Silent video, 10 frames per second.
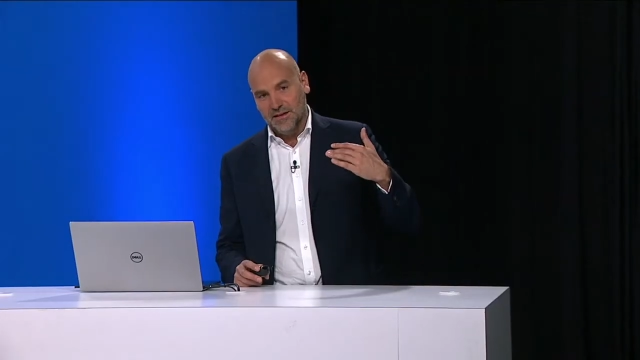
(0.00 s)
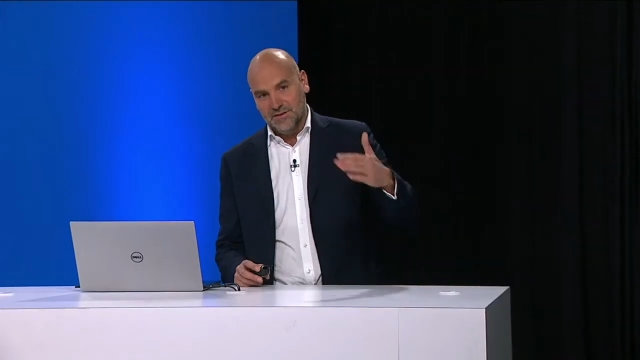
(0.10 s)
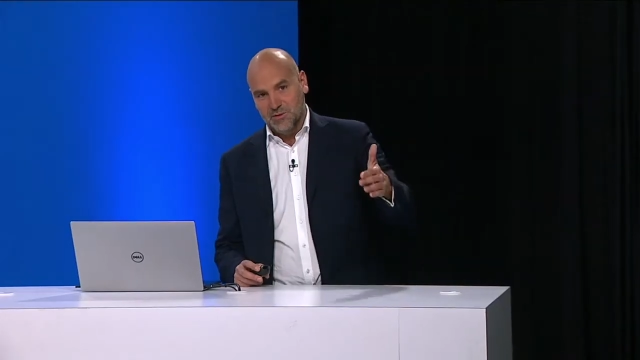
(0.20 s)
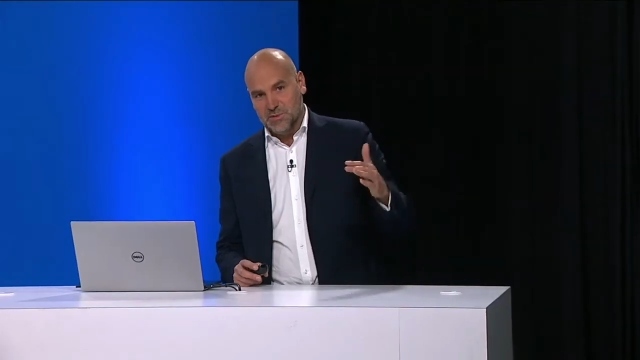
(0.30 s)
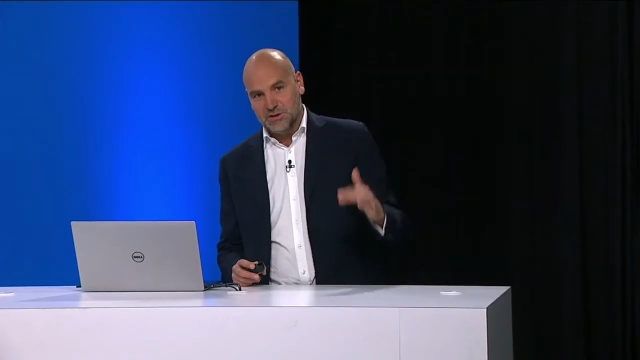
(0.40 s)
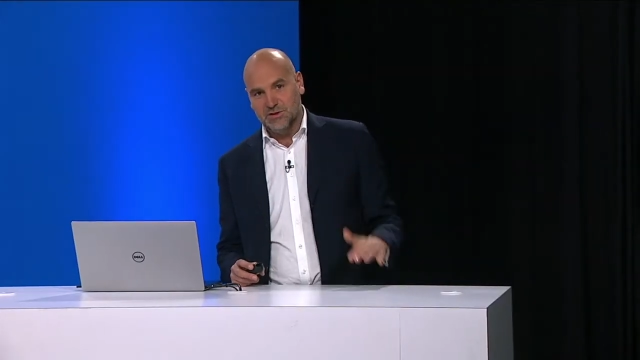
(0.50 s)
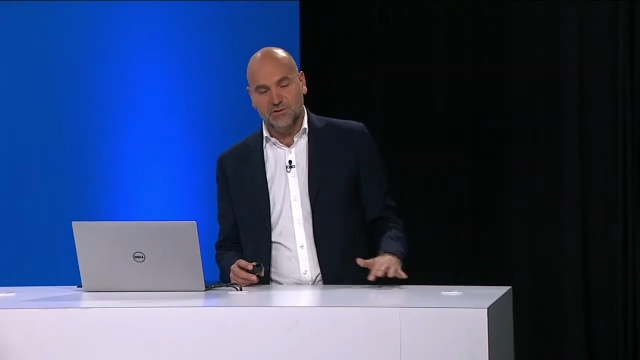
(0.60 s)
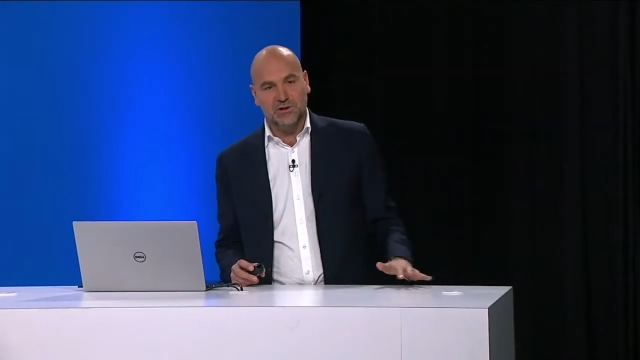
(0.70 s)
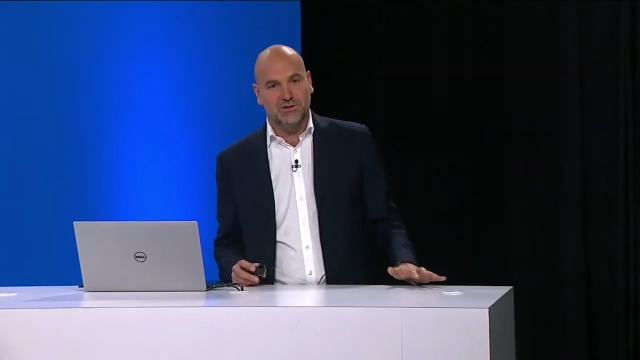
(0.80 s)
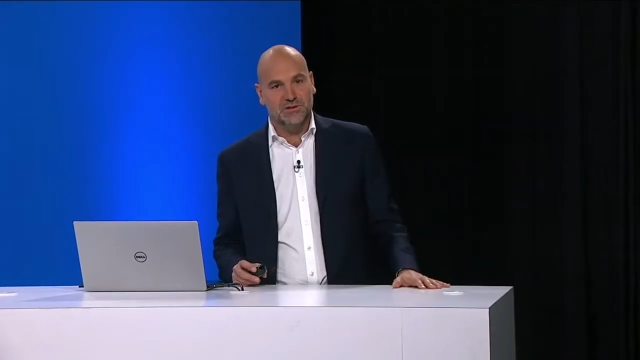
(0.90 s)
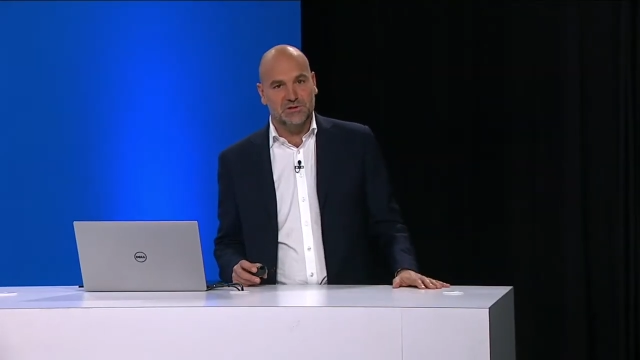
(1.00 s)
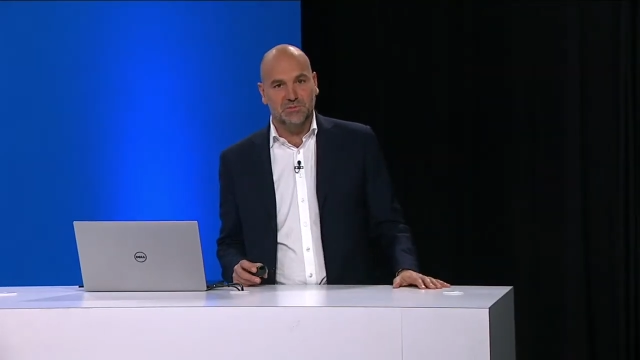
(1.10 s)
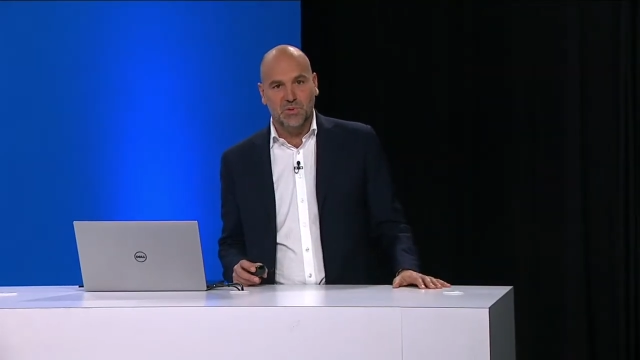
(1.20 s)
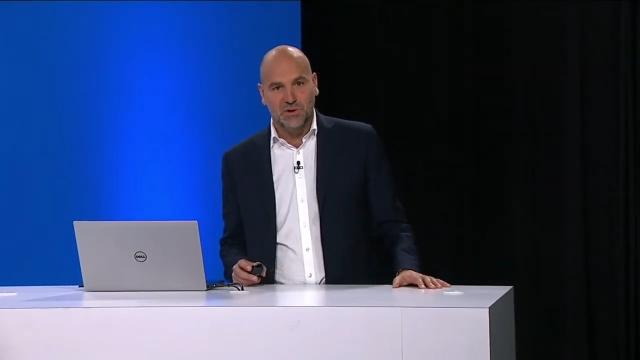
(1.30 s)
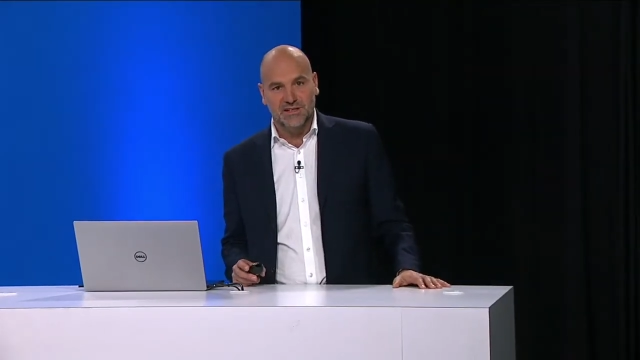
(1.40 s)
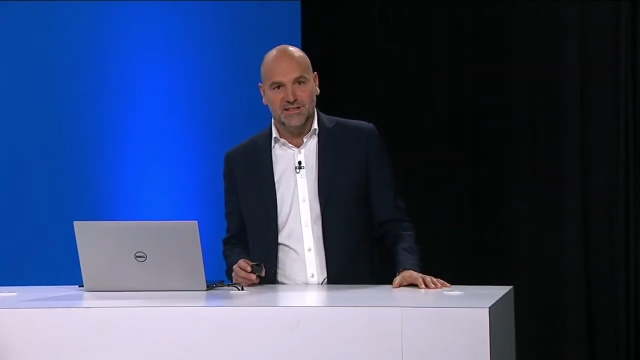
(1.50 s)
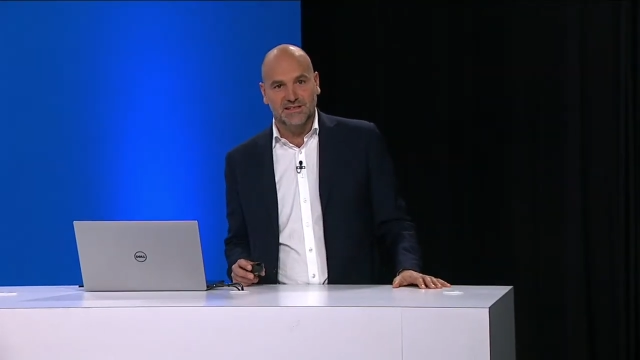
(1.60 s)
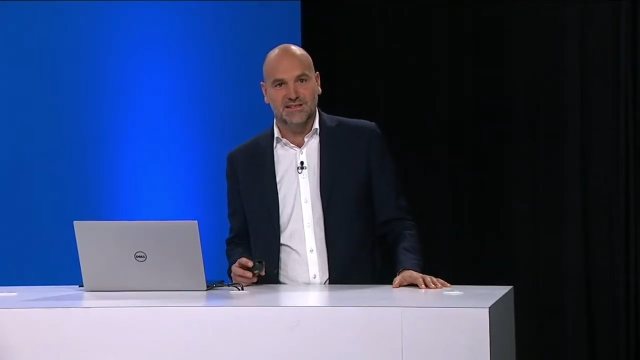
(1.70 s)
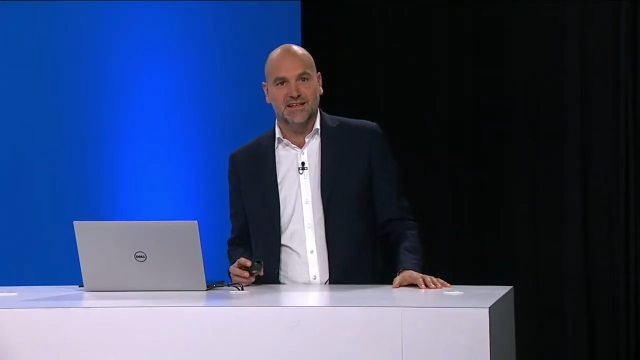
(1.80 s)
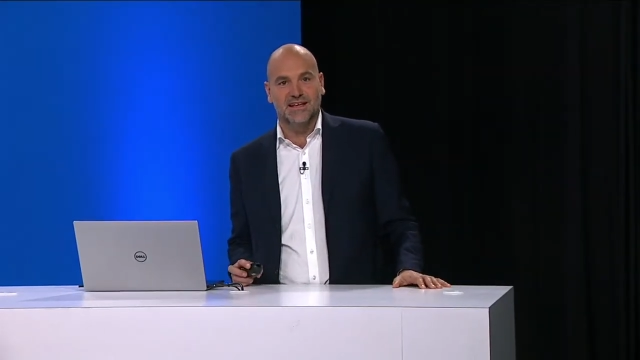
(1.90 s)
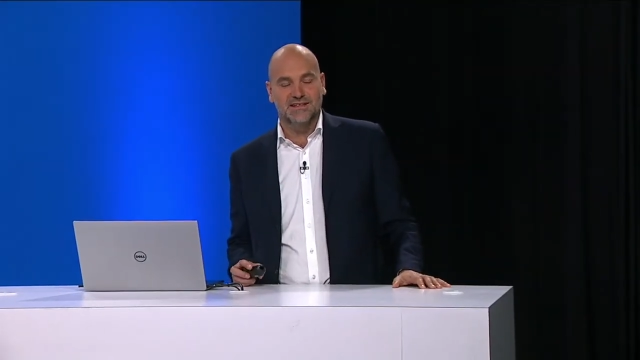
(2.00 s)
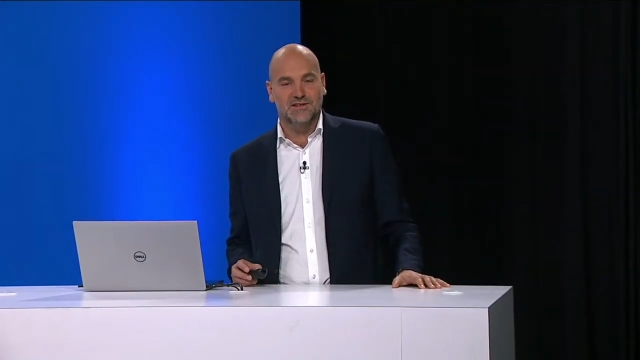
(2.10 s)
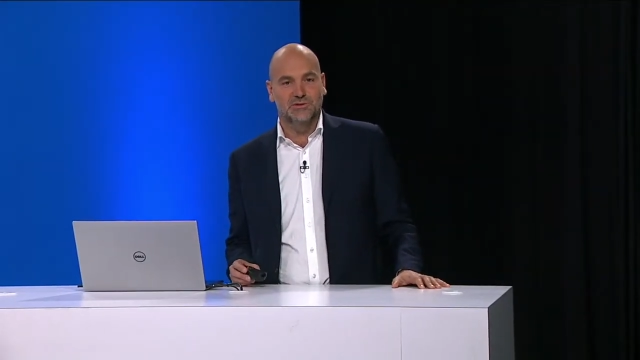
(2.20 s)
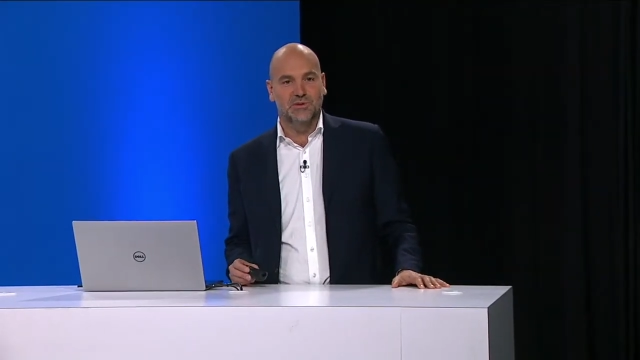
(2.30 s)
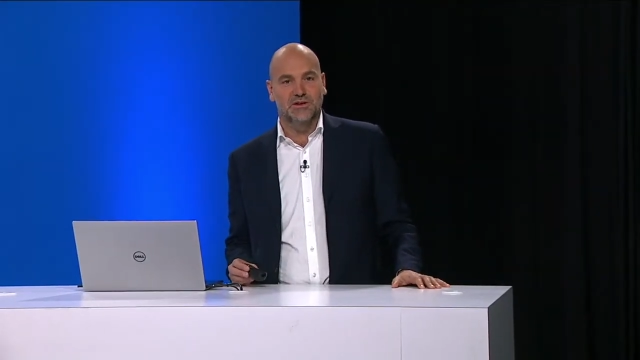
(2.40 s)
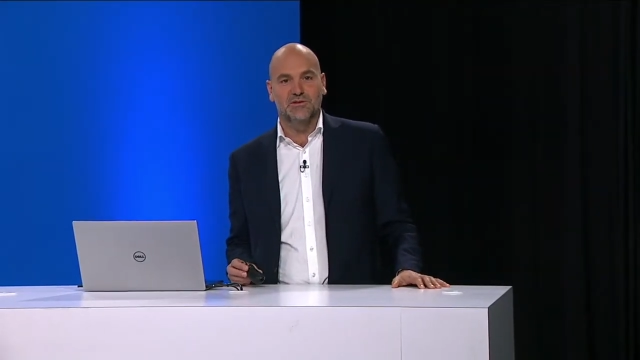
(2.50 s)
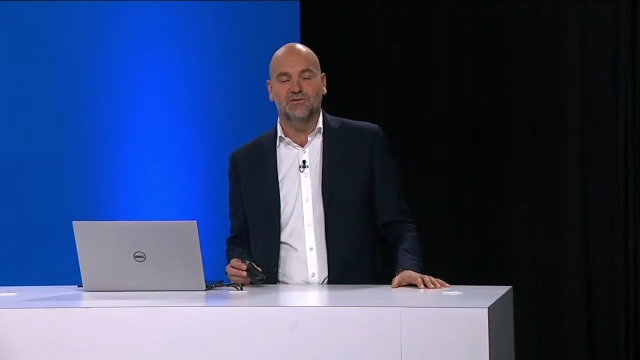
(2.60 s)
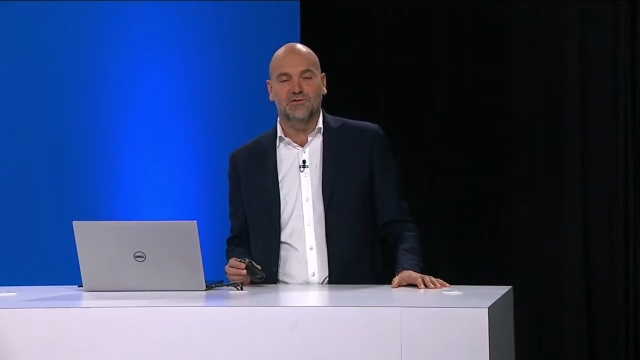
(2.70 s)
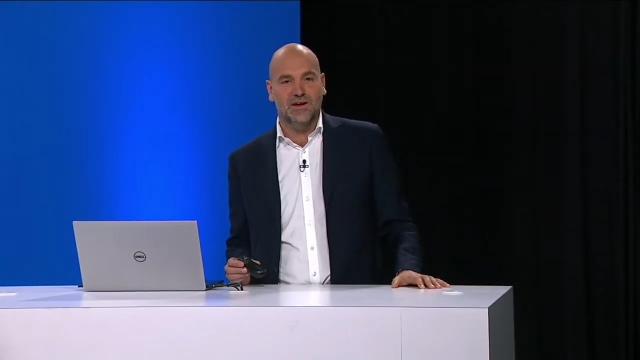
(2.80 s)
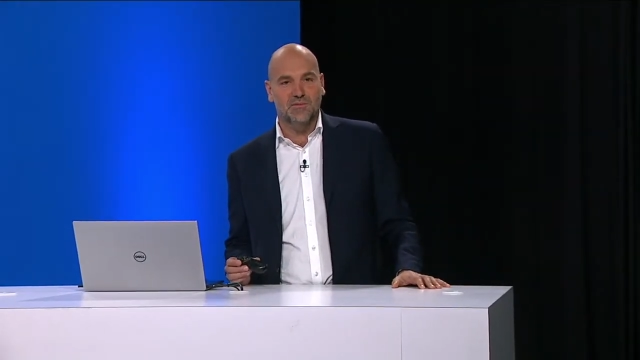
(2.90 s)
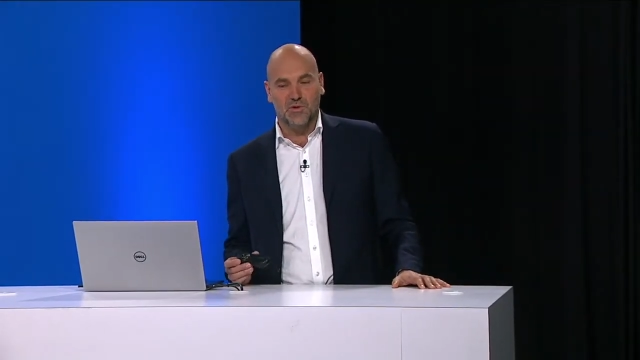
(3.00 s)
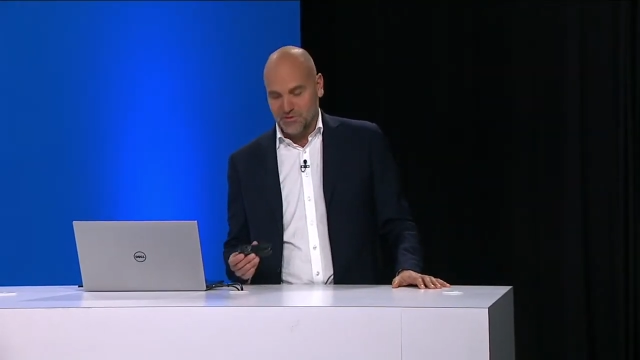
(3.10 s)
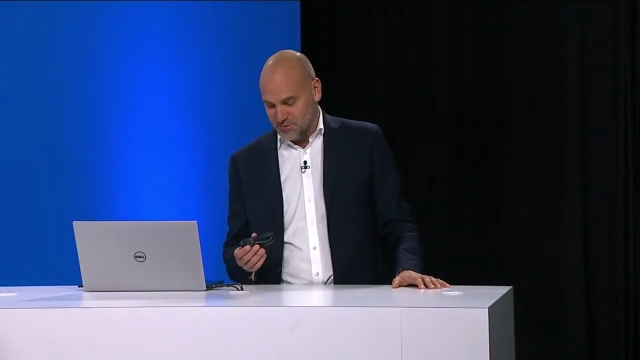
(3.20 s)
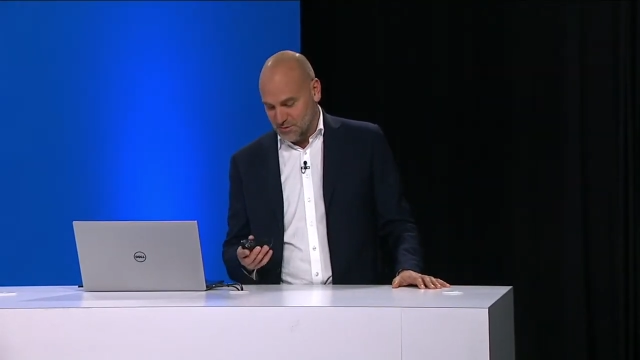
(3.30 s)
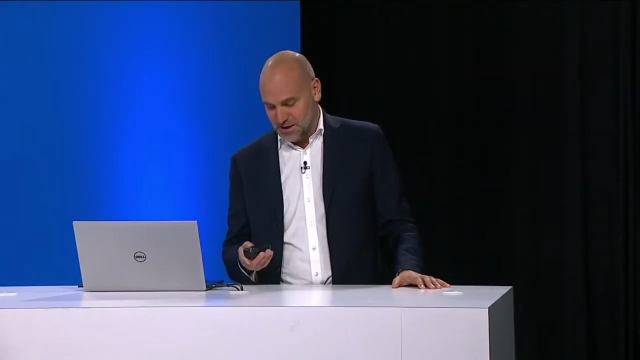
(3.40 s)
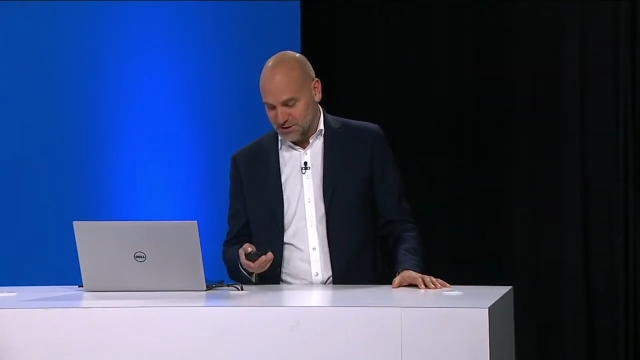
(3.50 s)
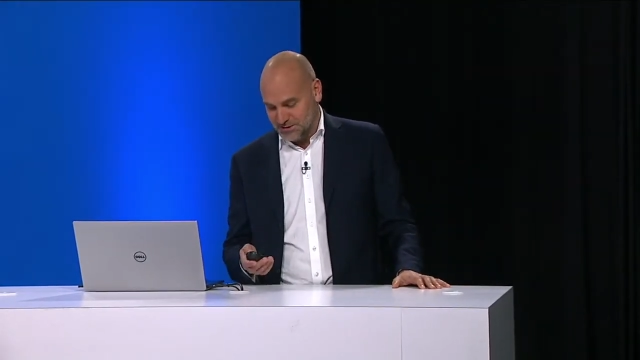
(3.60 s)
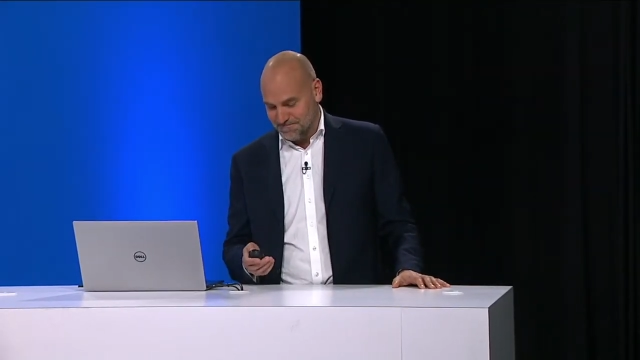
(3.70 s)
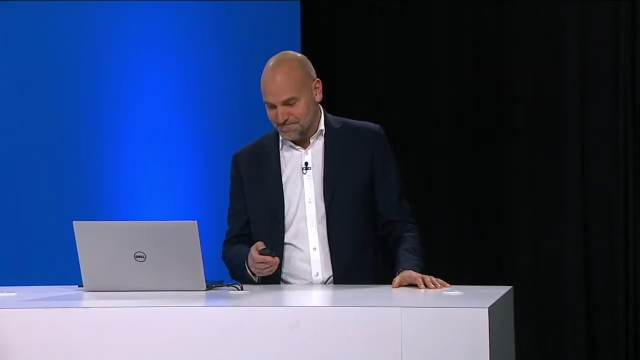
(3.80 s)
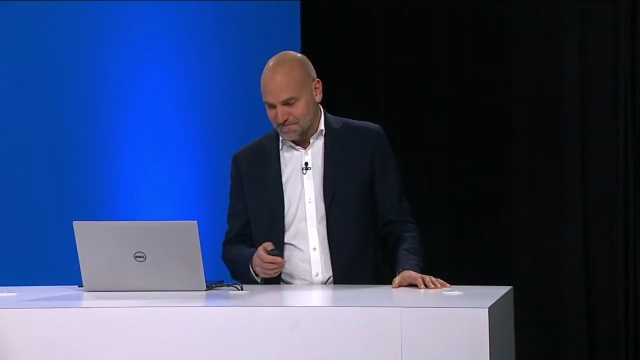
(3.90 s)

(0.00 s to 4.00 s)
give you a bunch of URLs and pointers as to where you can find more information.